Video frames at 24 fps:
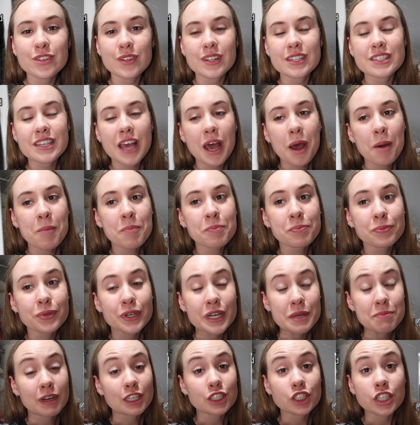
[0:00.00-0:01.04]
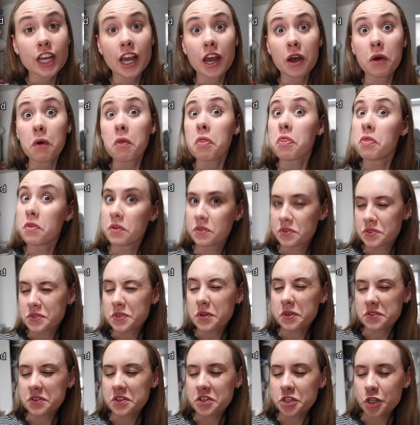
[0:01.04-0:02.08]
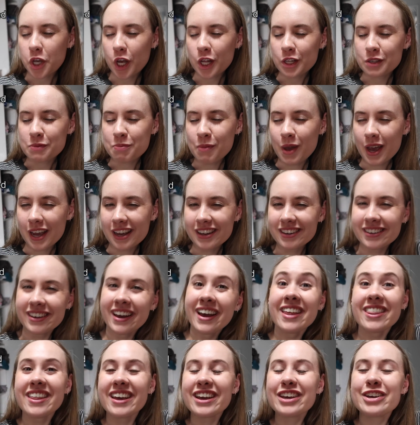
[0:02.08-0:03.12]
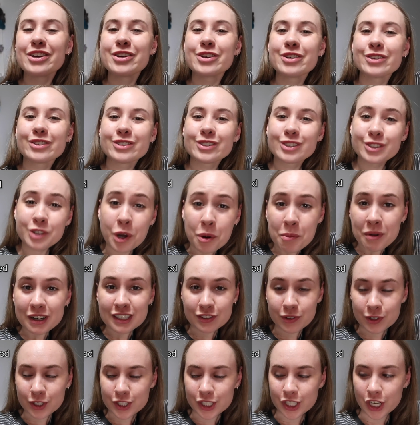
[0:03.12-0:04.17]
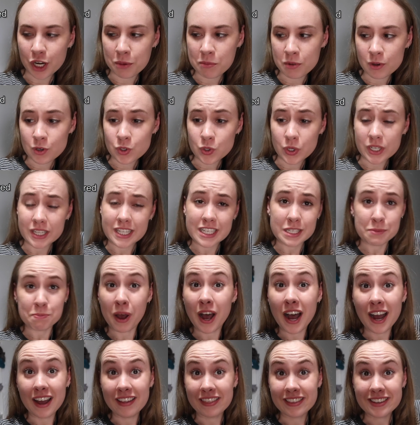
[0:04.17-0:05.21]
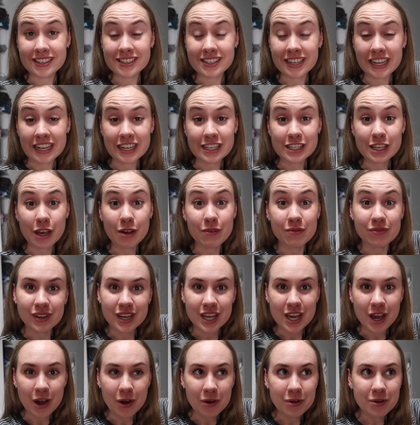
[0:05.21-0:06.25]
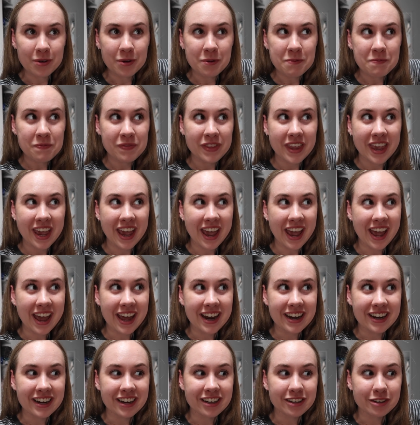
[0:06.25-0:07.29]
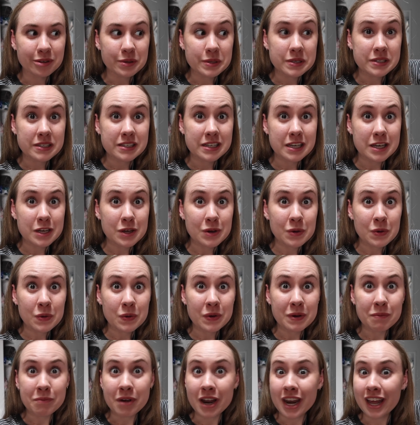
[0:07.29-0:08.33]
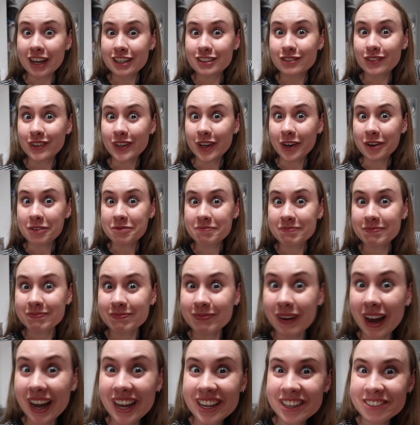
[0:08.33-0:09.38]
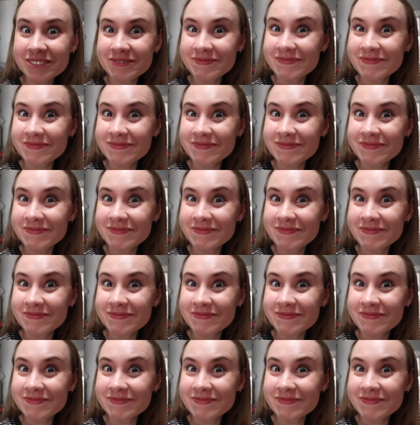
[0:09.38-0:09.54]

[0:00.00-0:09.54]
That's pretty much how the sausage gets made. Thank you so much for watching. Hope you enjoyed this behind the scenes video. and I'll see you in my next video. Bye.